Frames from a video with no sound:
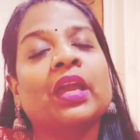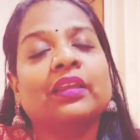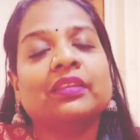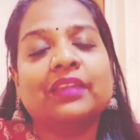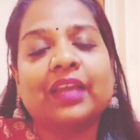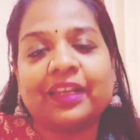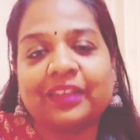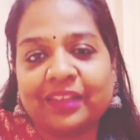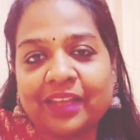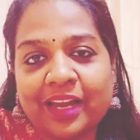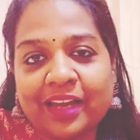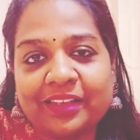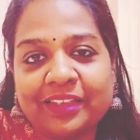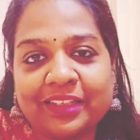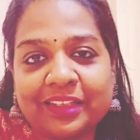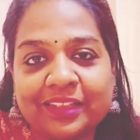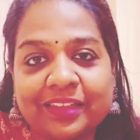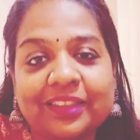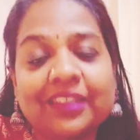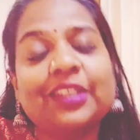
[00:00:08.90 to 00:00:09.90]
Dhanya
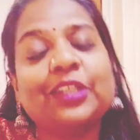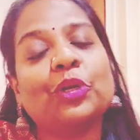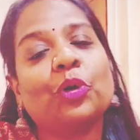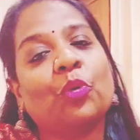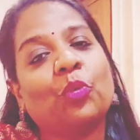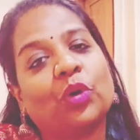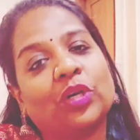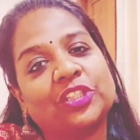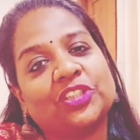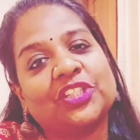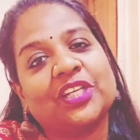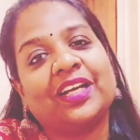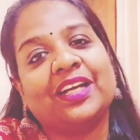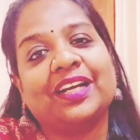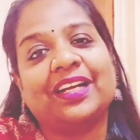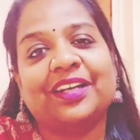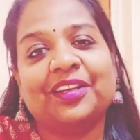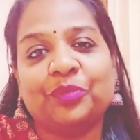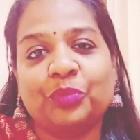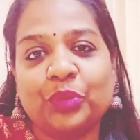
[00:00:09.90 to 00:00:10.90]
here you're watching
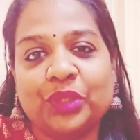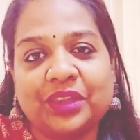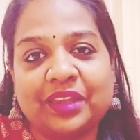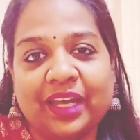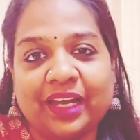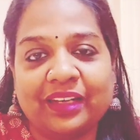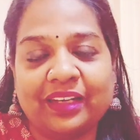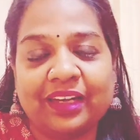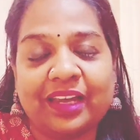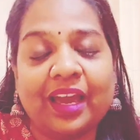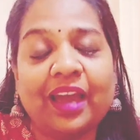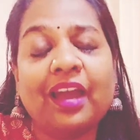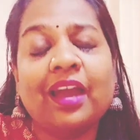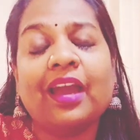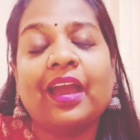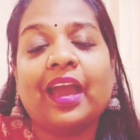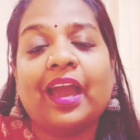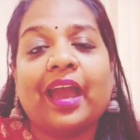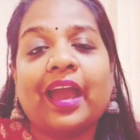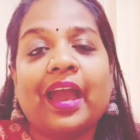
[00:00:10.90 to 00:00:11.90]
learn with Dhanya
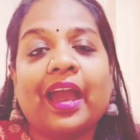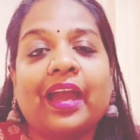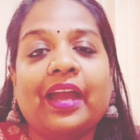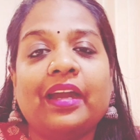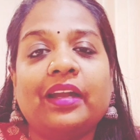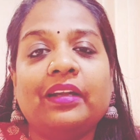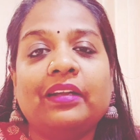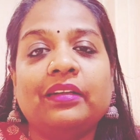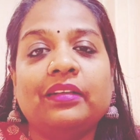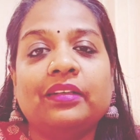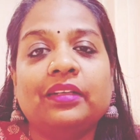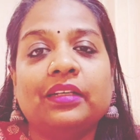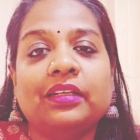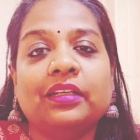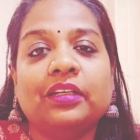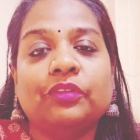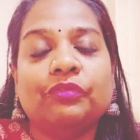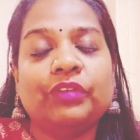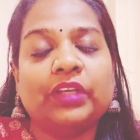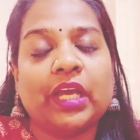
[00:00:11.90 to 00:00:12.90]
and
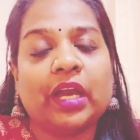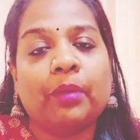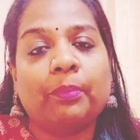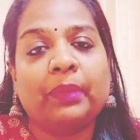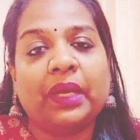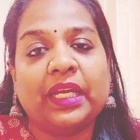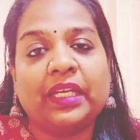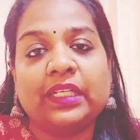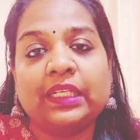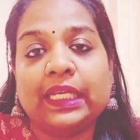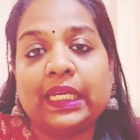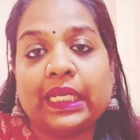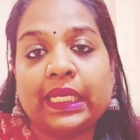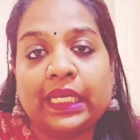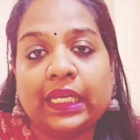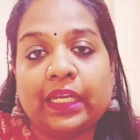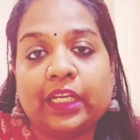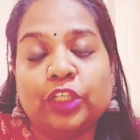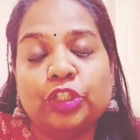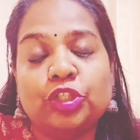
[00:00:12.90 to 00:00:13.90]
uh, we are
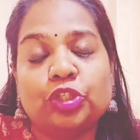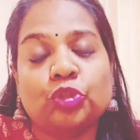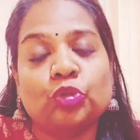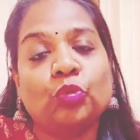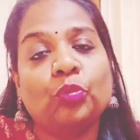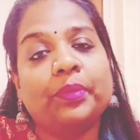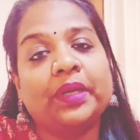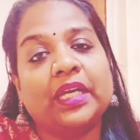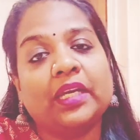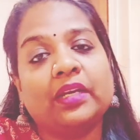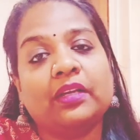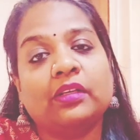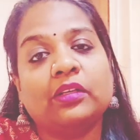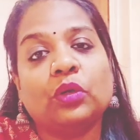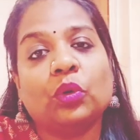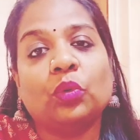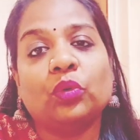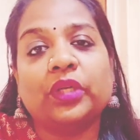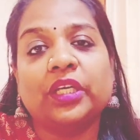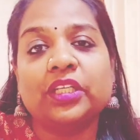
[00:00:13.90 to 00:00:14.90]
mainly into medical
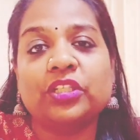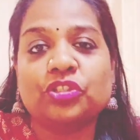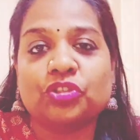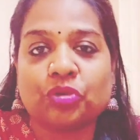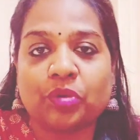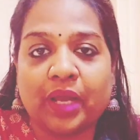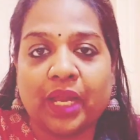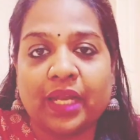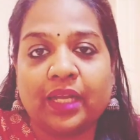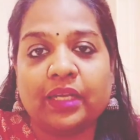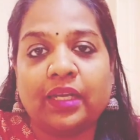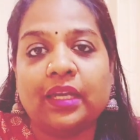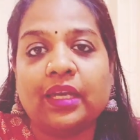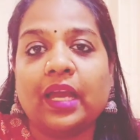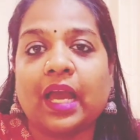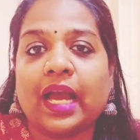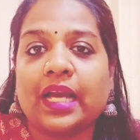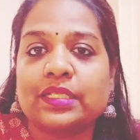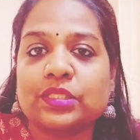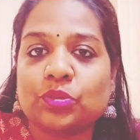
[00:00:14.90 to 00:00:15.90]
coding training
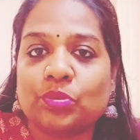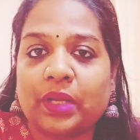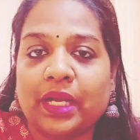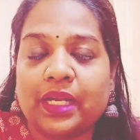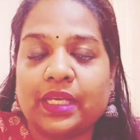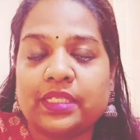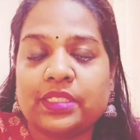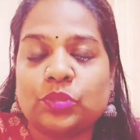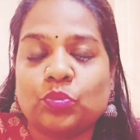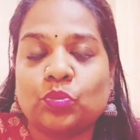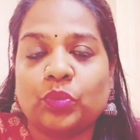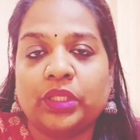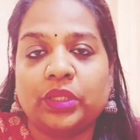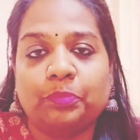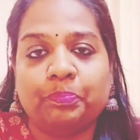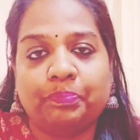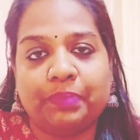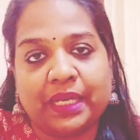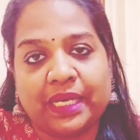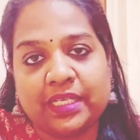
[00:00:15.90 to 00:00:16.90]
as well as with
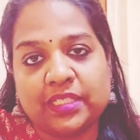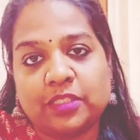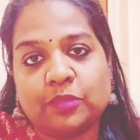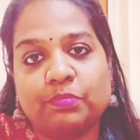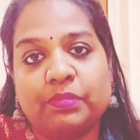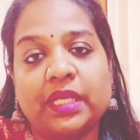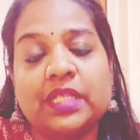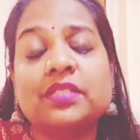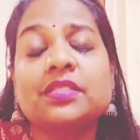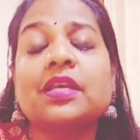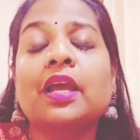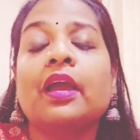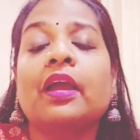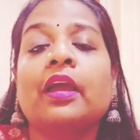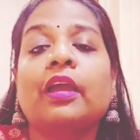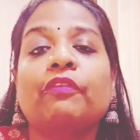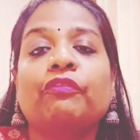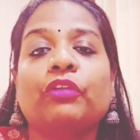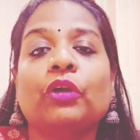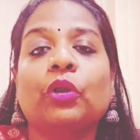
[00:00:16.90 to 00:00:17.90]
placements
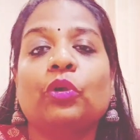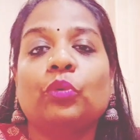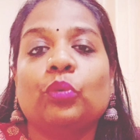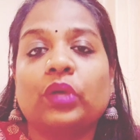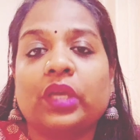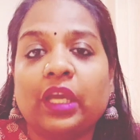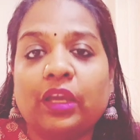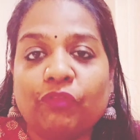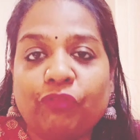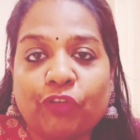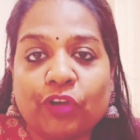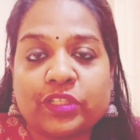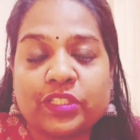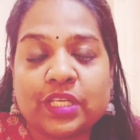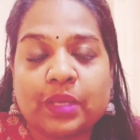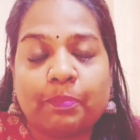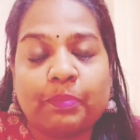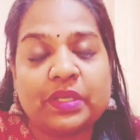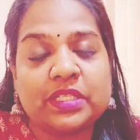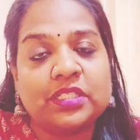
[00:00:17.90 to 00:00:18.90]
if you are looking for
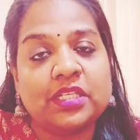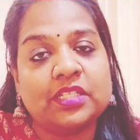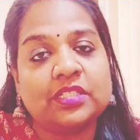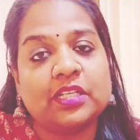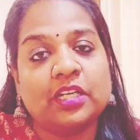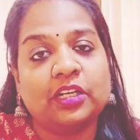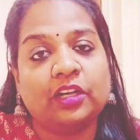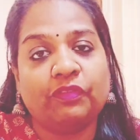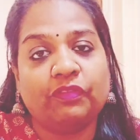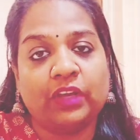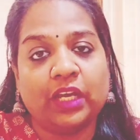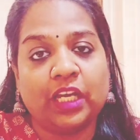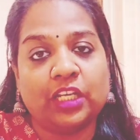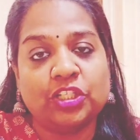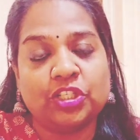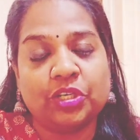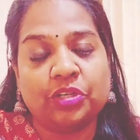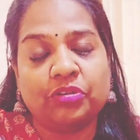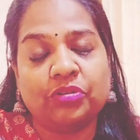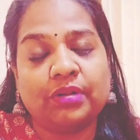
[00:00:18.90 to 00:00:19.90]
CPC
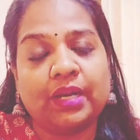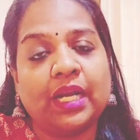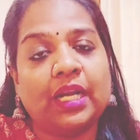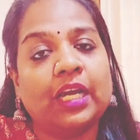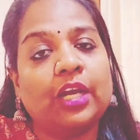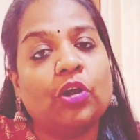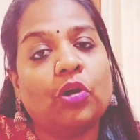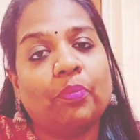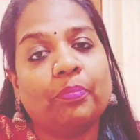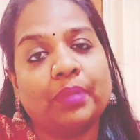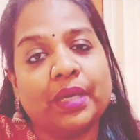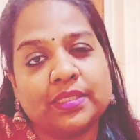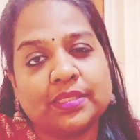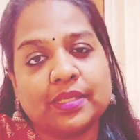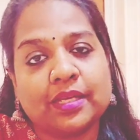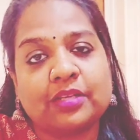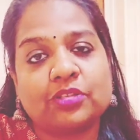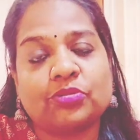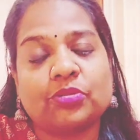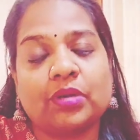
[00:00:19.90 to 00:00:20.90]
certification training or
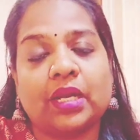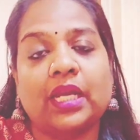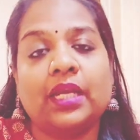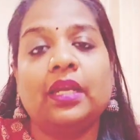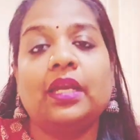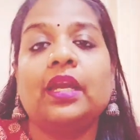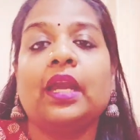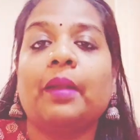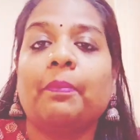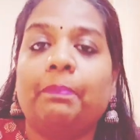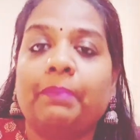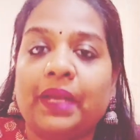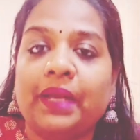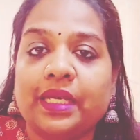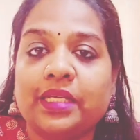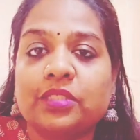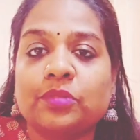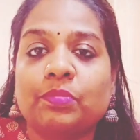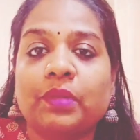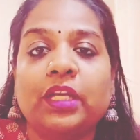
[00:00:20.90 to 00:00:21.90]
basic training and
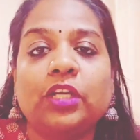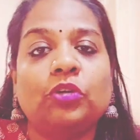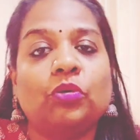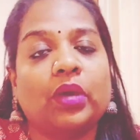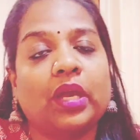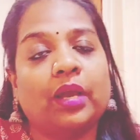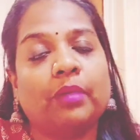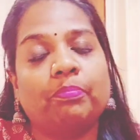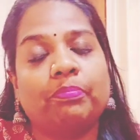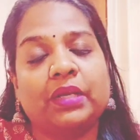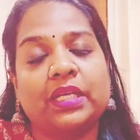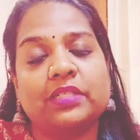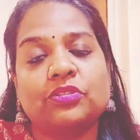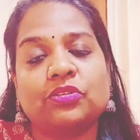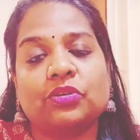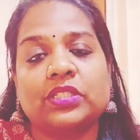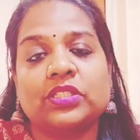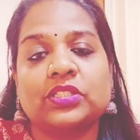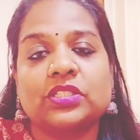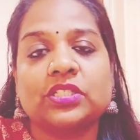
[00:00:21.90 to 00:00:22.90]
placement you can please
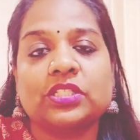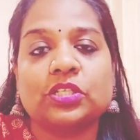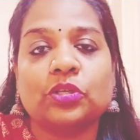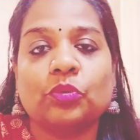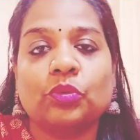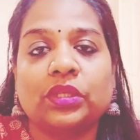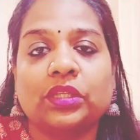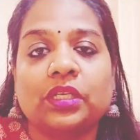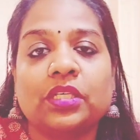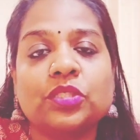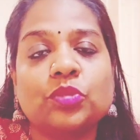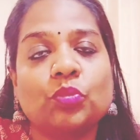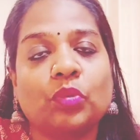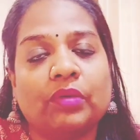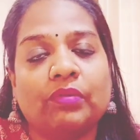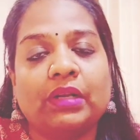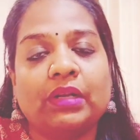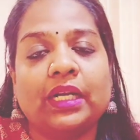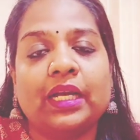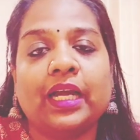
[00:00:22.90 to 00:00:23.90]
register with us we
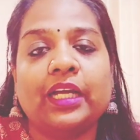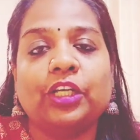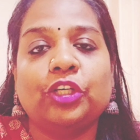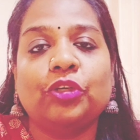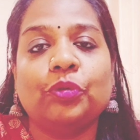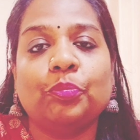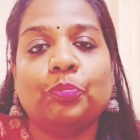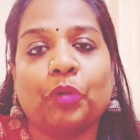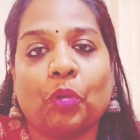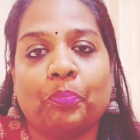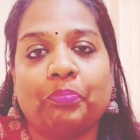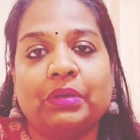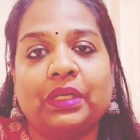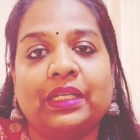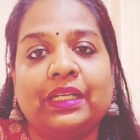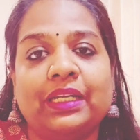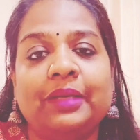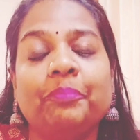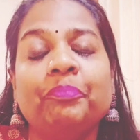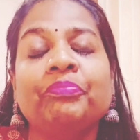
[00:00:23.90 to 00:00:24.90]
will guide you
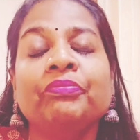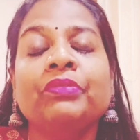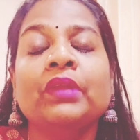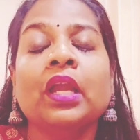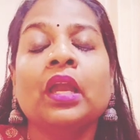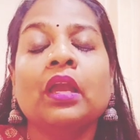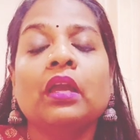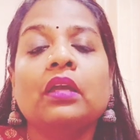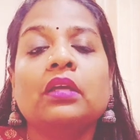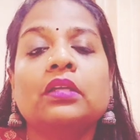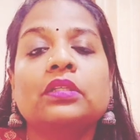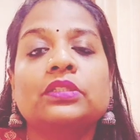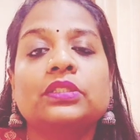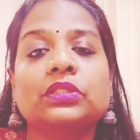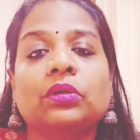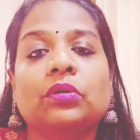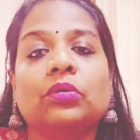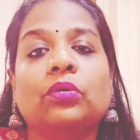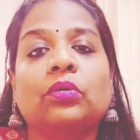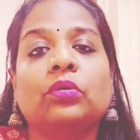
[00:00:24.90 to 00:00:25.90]
properly
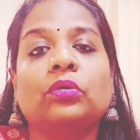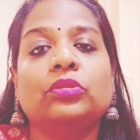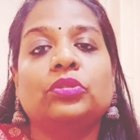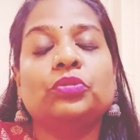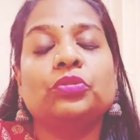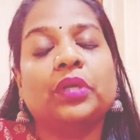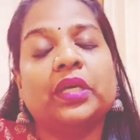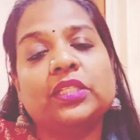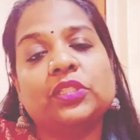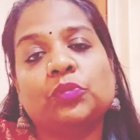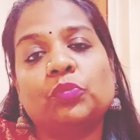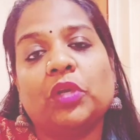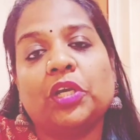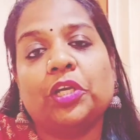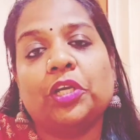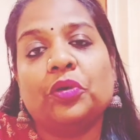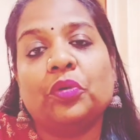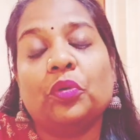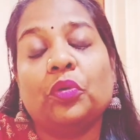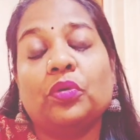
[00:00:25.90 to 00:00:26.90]
so today's
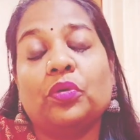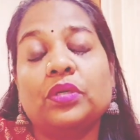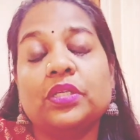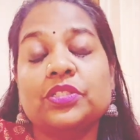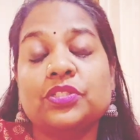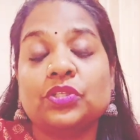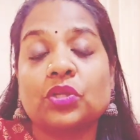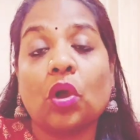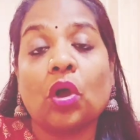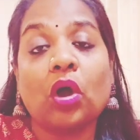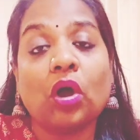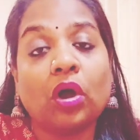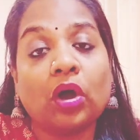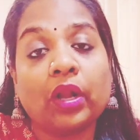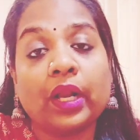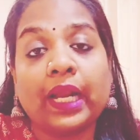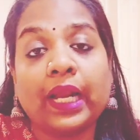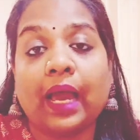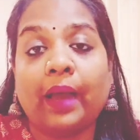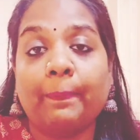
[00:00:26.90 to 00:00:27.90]
video is
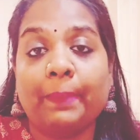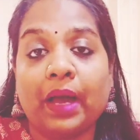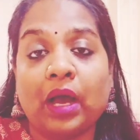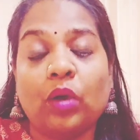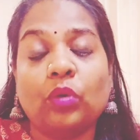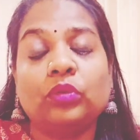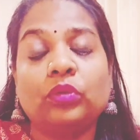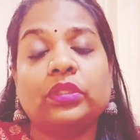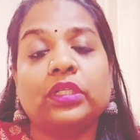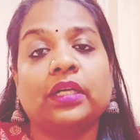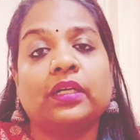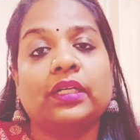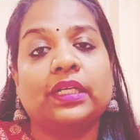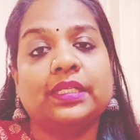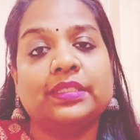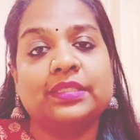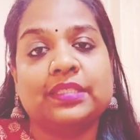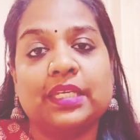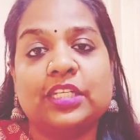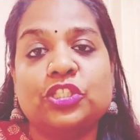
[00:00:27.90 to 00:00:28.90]
all about
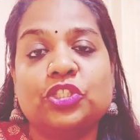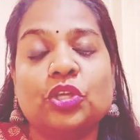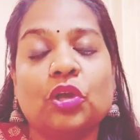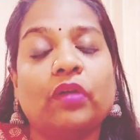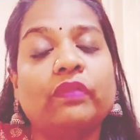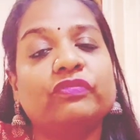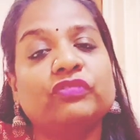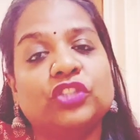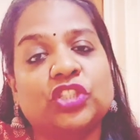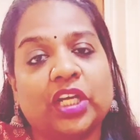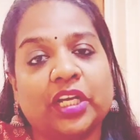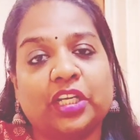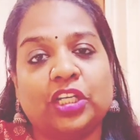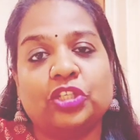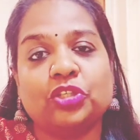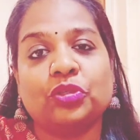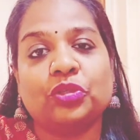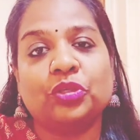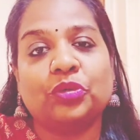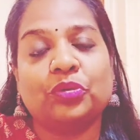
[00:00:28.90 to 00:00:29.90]
disease of
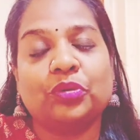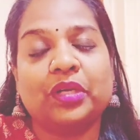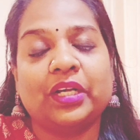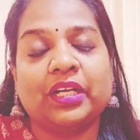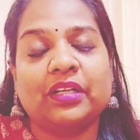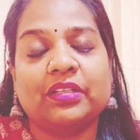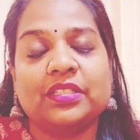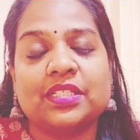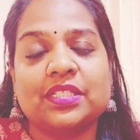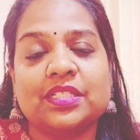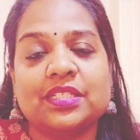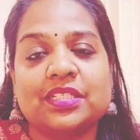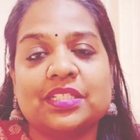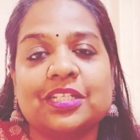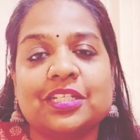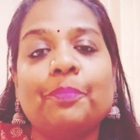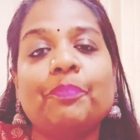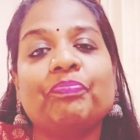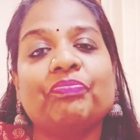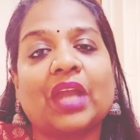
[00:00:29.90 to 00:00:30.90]
genitourinary
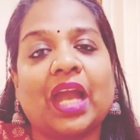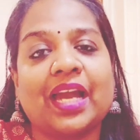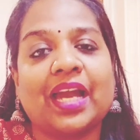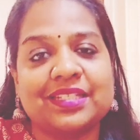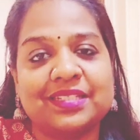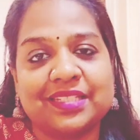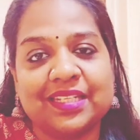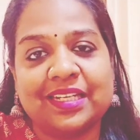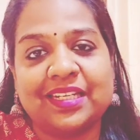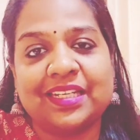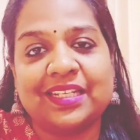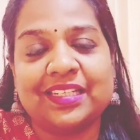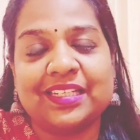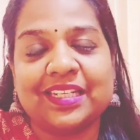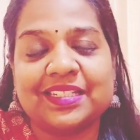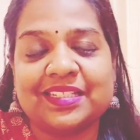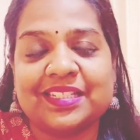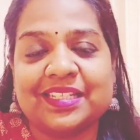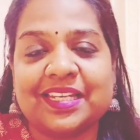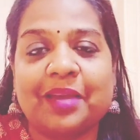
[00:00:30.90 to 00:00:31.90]
system
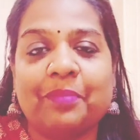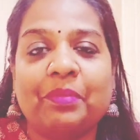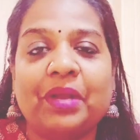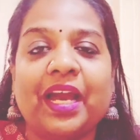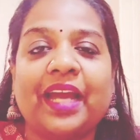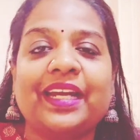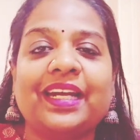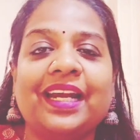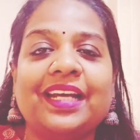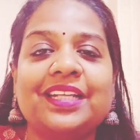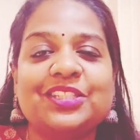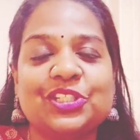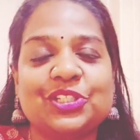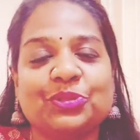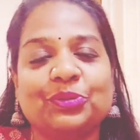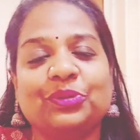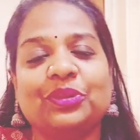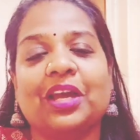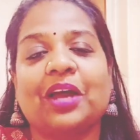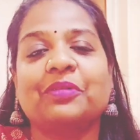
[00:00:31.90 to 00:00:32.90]
ICD-10-CM guidelines
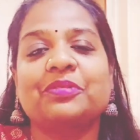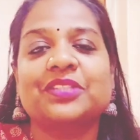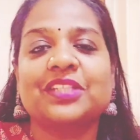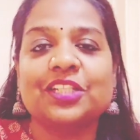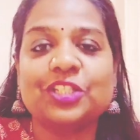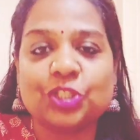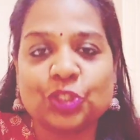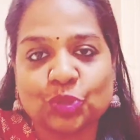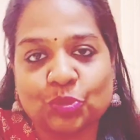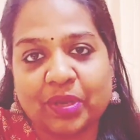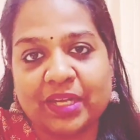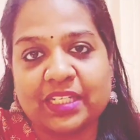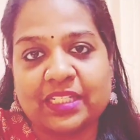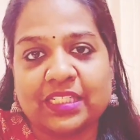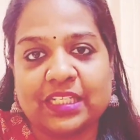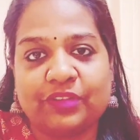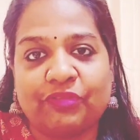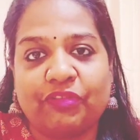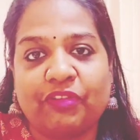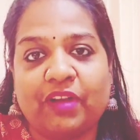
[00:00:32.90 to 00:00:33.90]

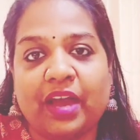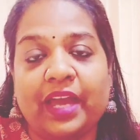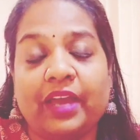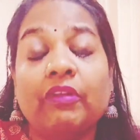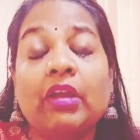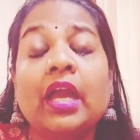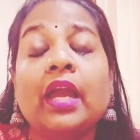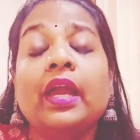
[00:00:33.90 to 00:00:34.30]
2025.